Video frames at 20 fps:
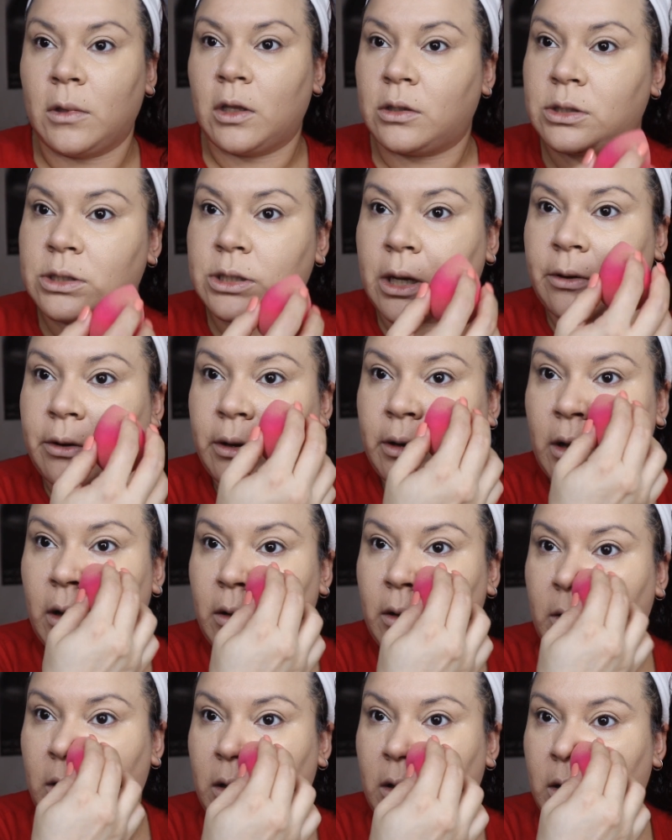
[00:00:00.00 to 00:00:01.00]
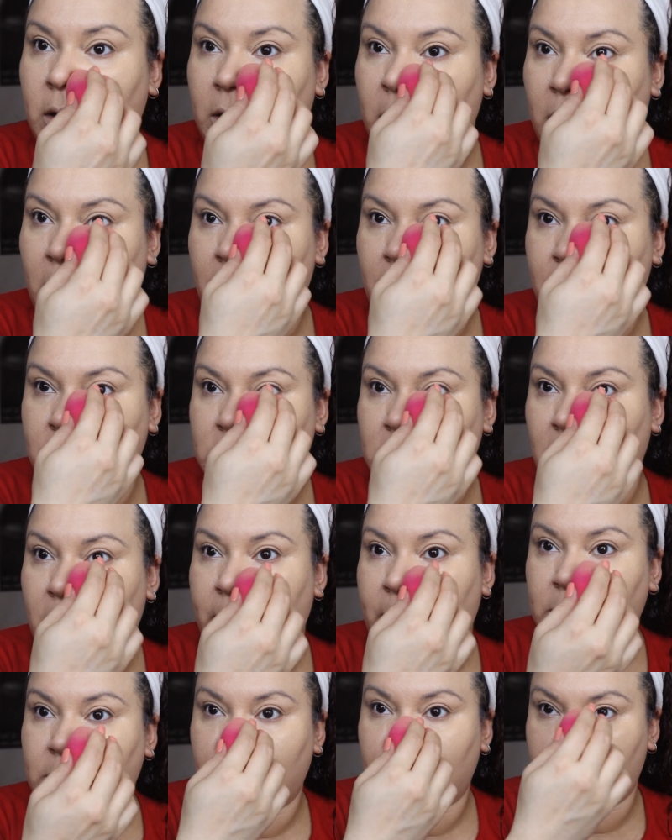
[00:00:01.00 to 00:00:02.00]
shout it out on almost all
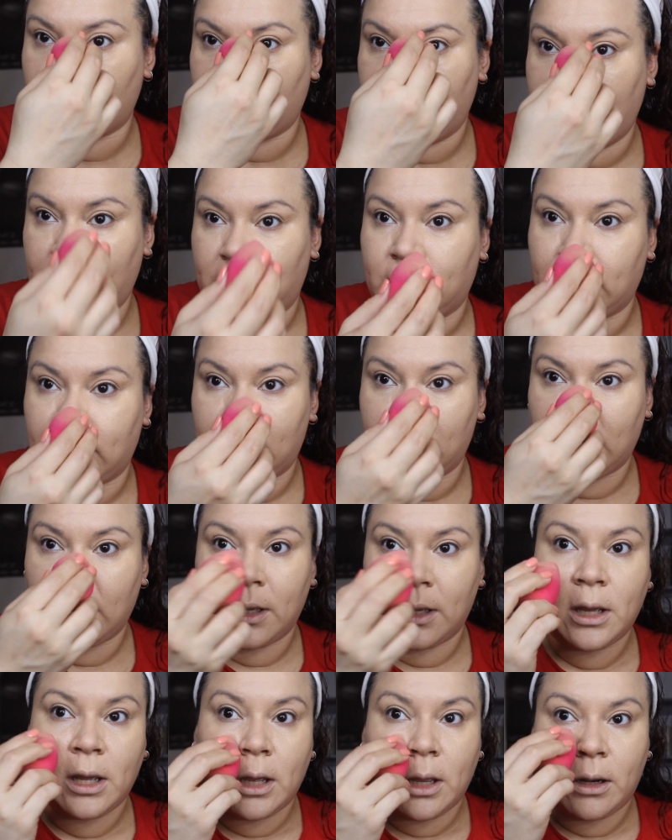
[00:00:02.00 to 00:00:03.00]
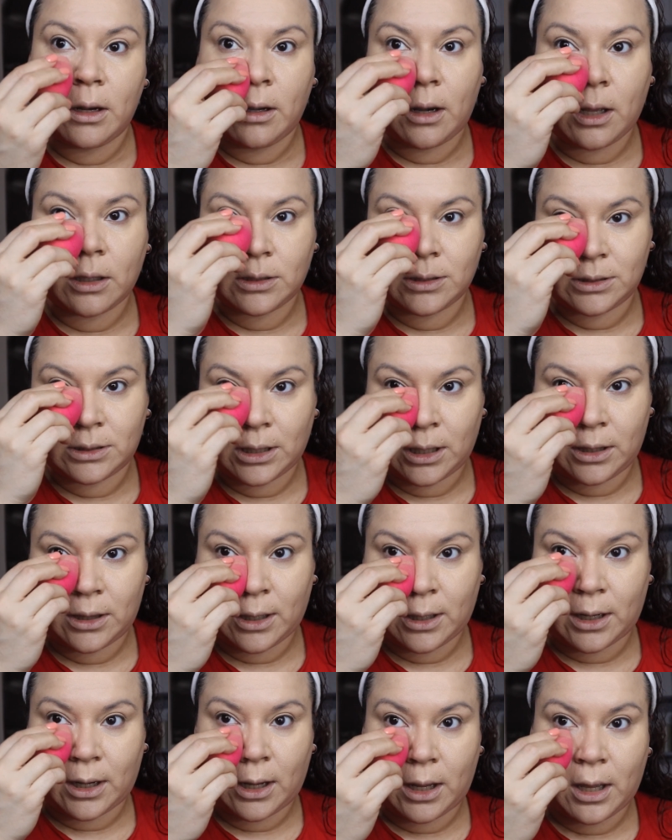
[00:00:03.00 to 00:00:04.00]
my social media. Not to say
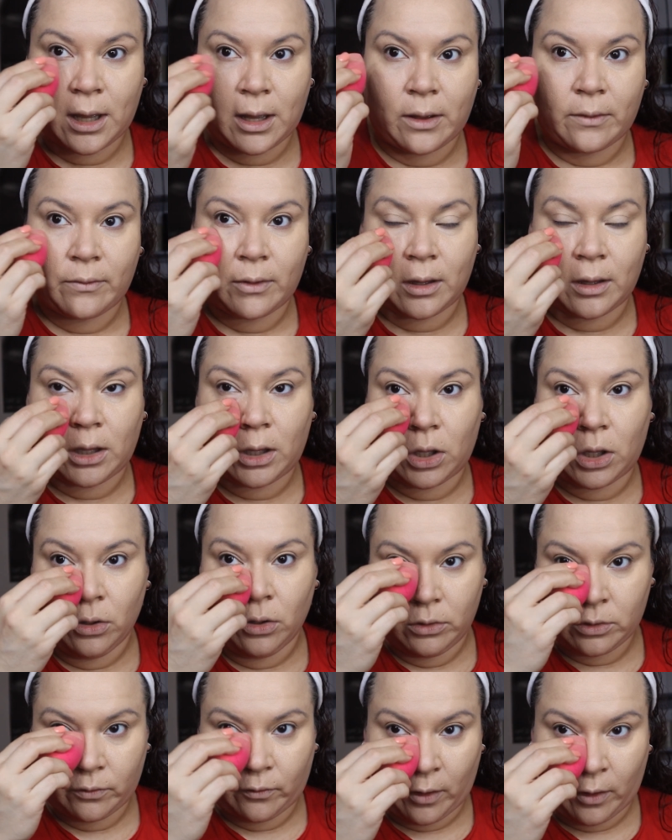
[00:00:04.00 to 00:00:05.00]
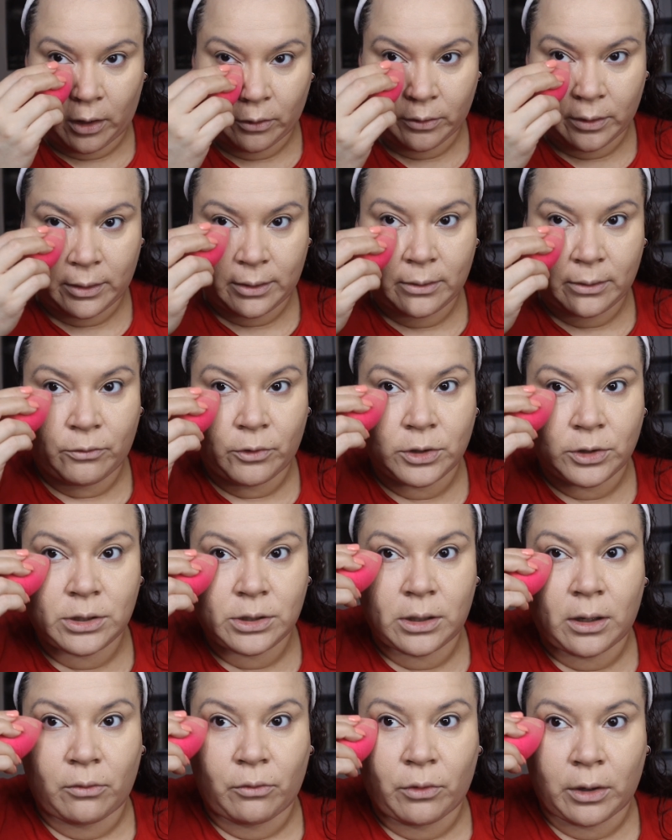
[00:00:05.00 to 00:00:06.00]
that I have a huge following
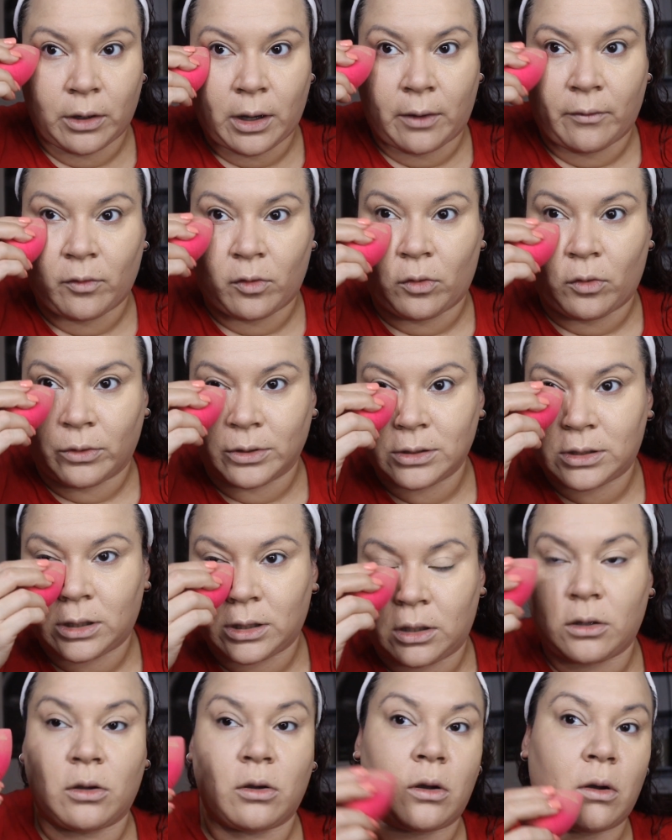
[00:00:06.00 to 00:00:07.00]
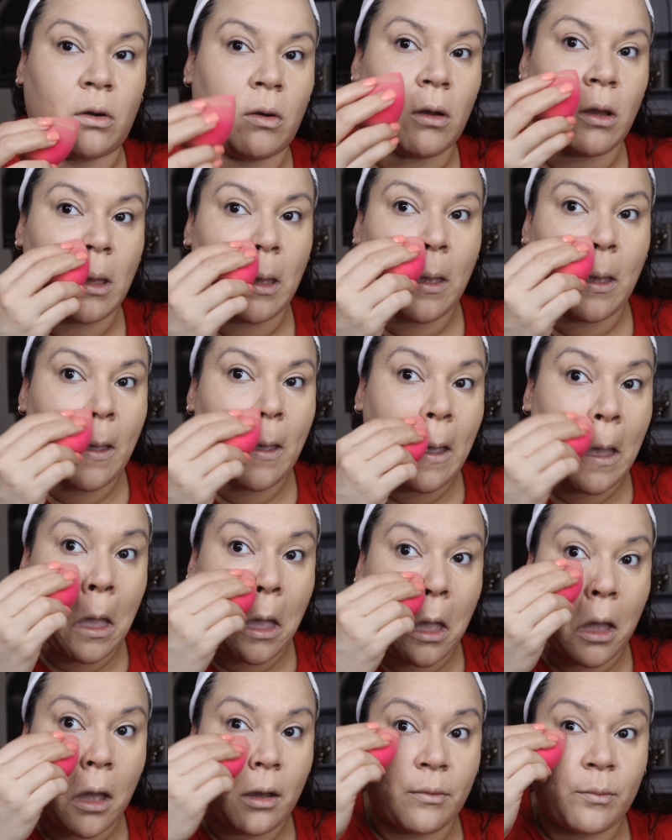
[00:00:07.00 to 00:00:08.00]
where everyone's gonna go
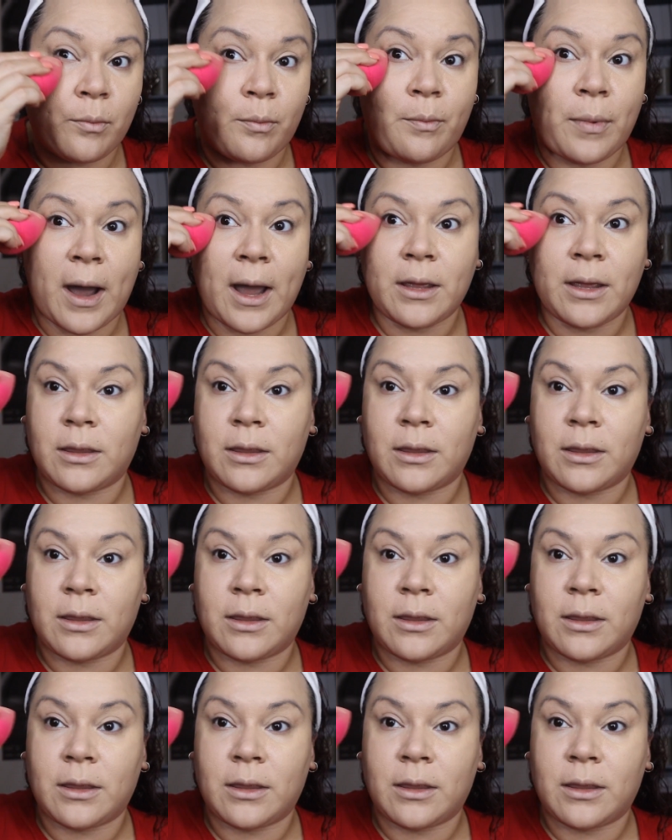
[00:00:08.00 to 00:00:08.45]
buy